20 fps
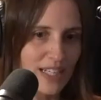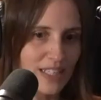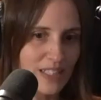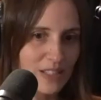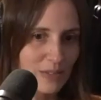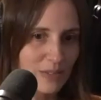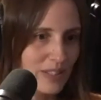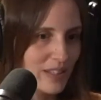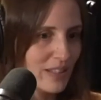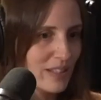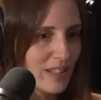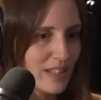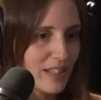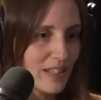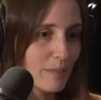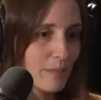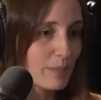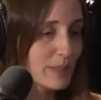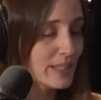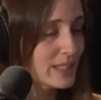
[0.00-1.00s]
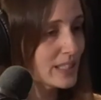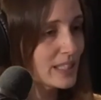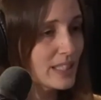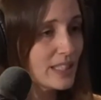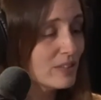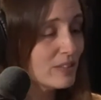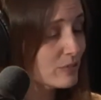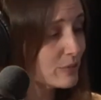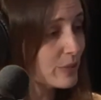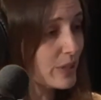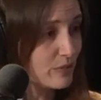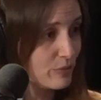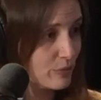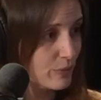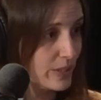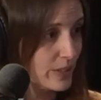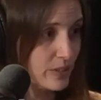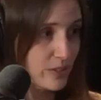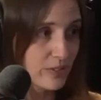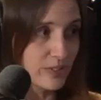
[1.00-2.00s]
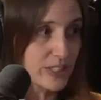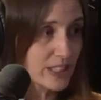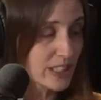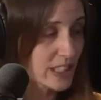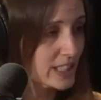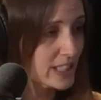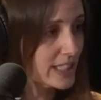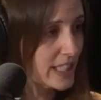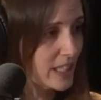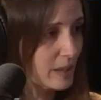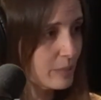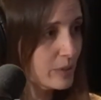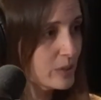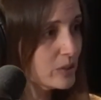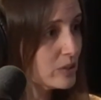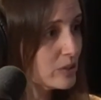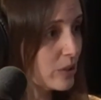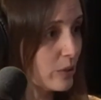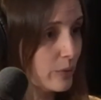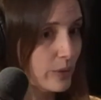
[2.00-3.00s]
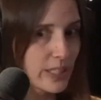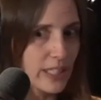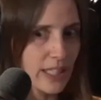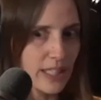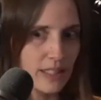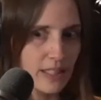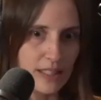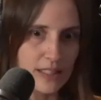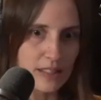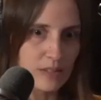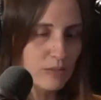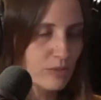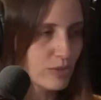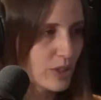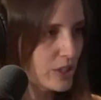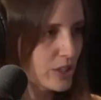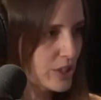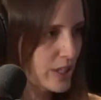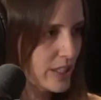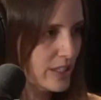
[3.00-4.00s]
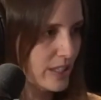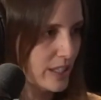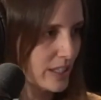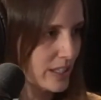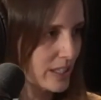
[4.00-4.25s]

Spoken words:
us with the ability, if we are physically able, to go and get, like, some fresh air.